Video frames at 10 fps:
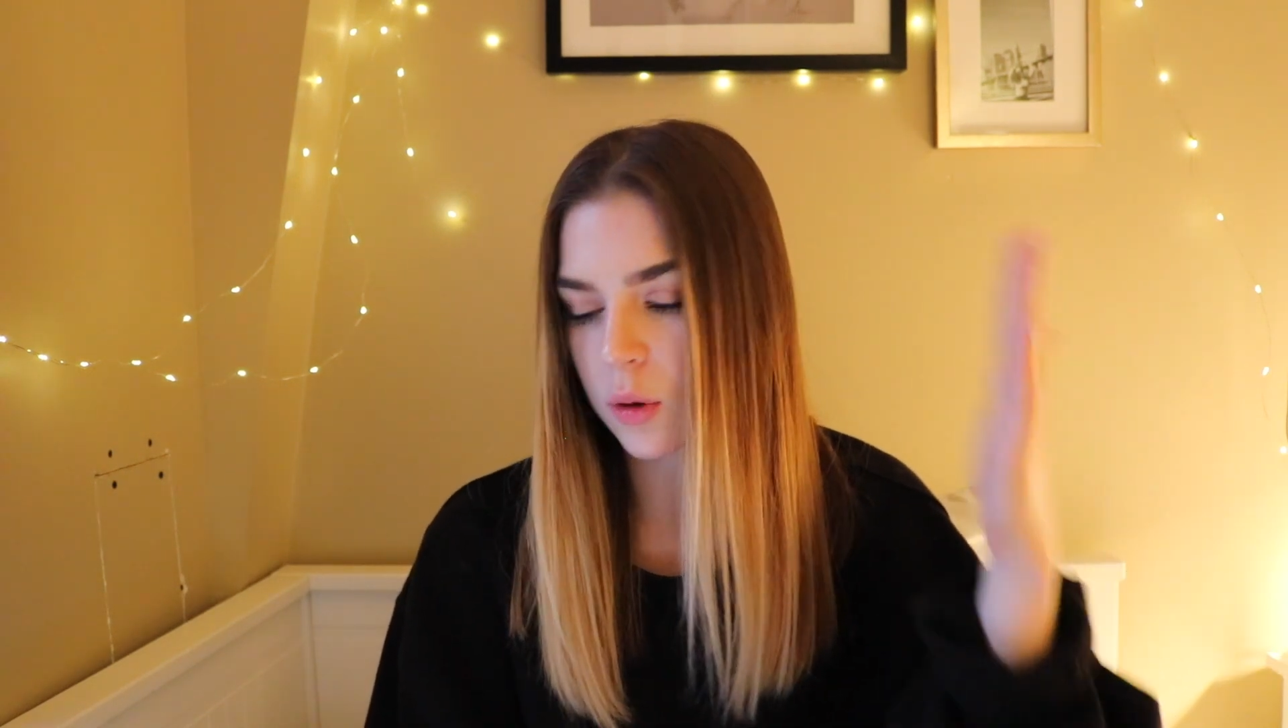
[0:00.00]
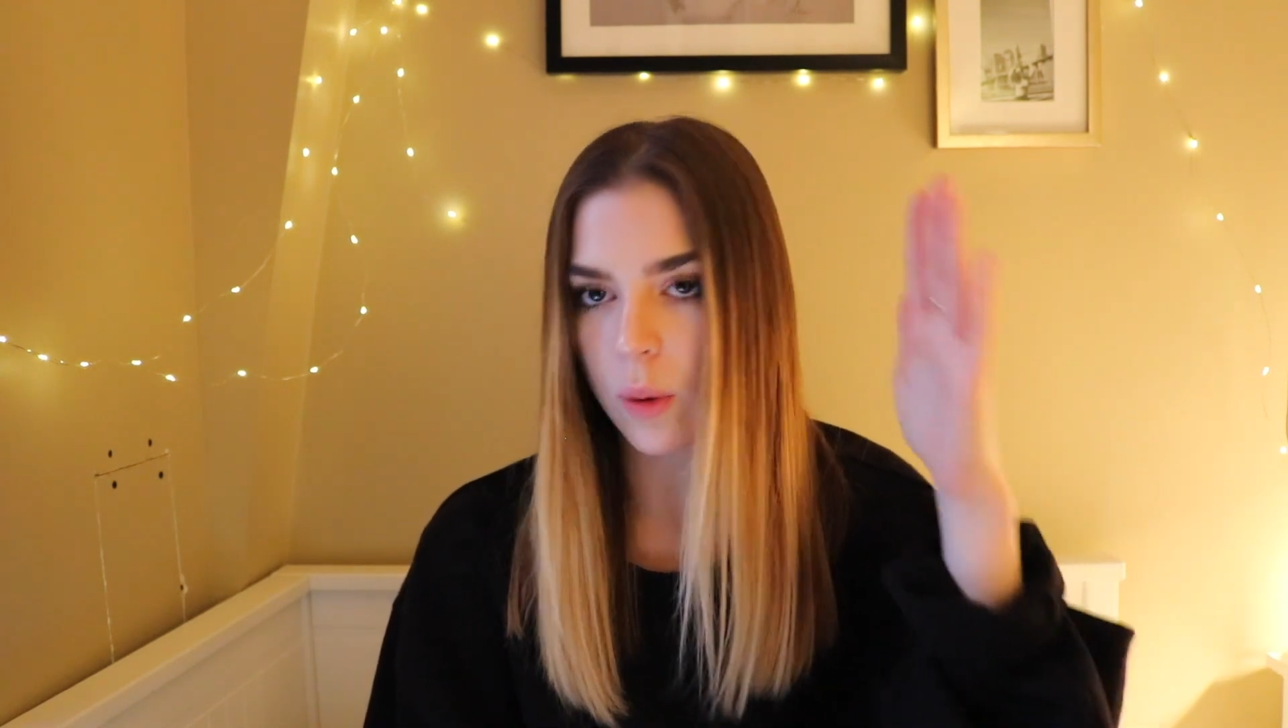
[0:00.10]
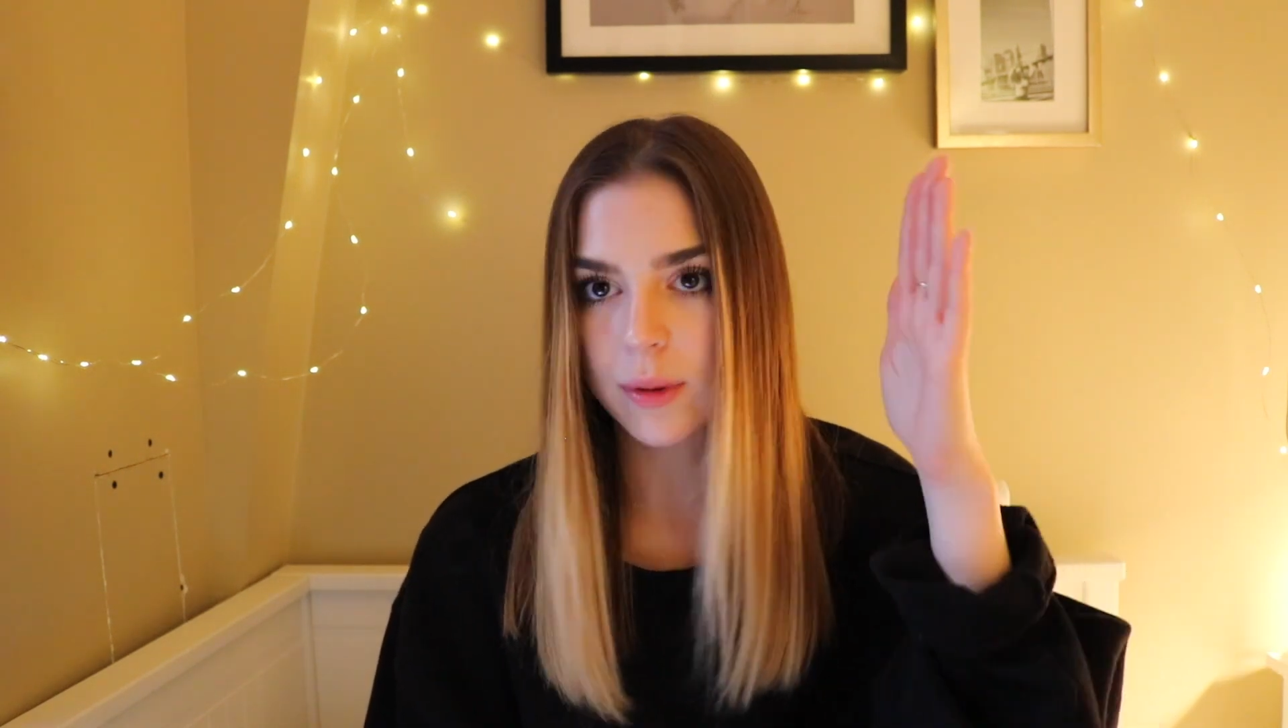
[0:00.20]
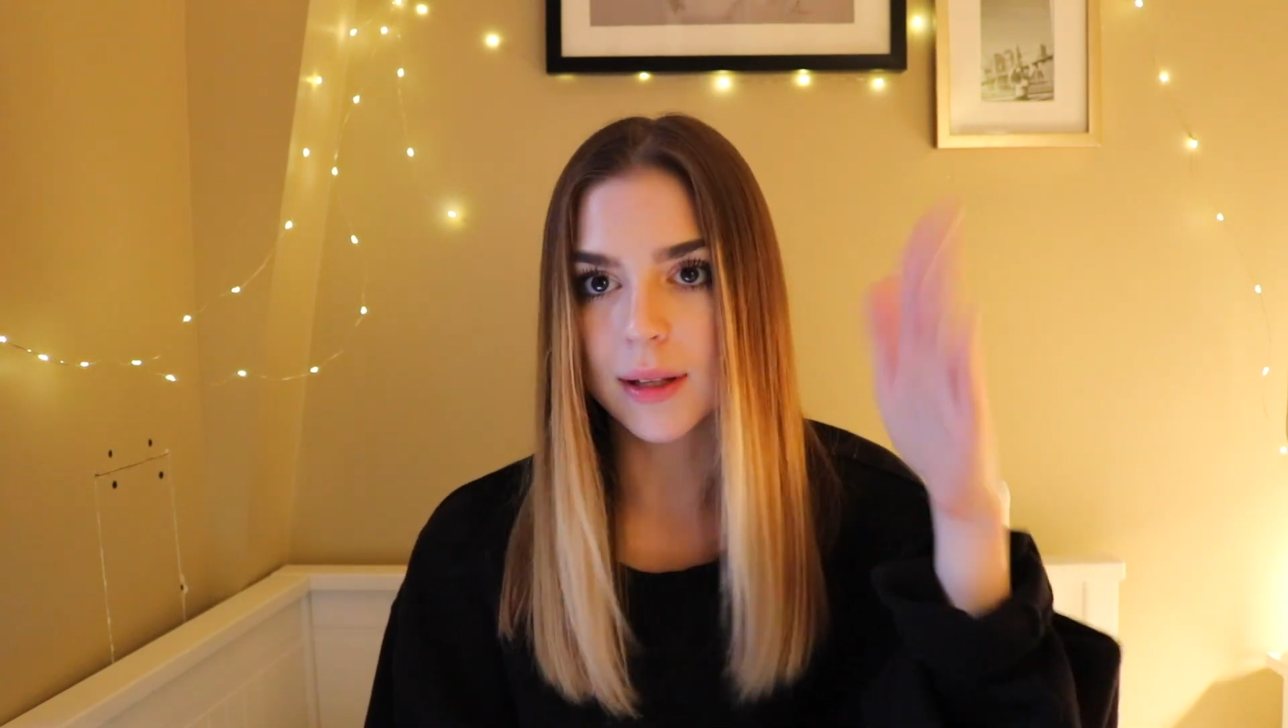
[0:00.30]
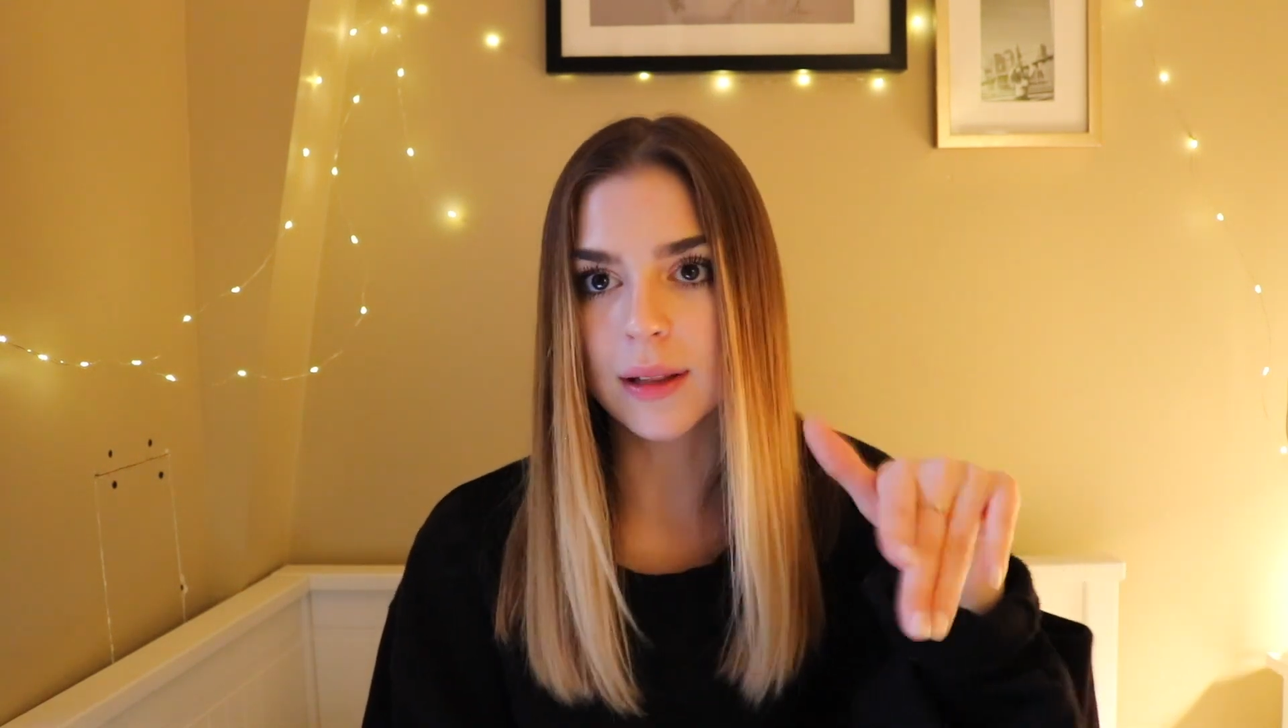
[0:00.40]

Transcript: the one with the